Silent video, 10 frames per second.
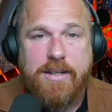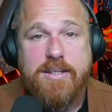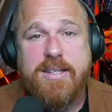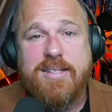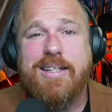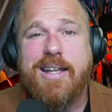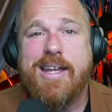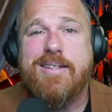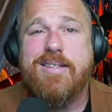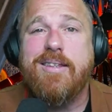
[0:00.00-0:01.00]
Disneyland
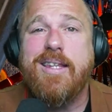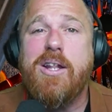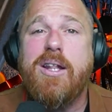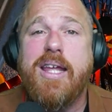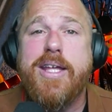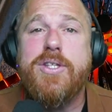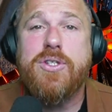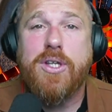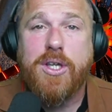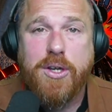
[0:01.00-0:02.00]
is a little
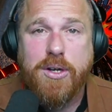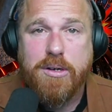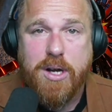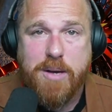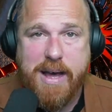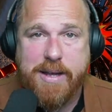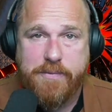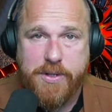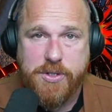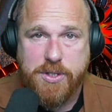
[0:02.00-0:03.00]
insecure about
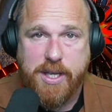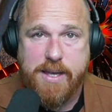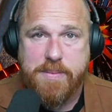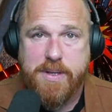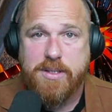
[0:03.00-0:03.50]
Avengers Campus.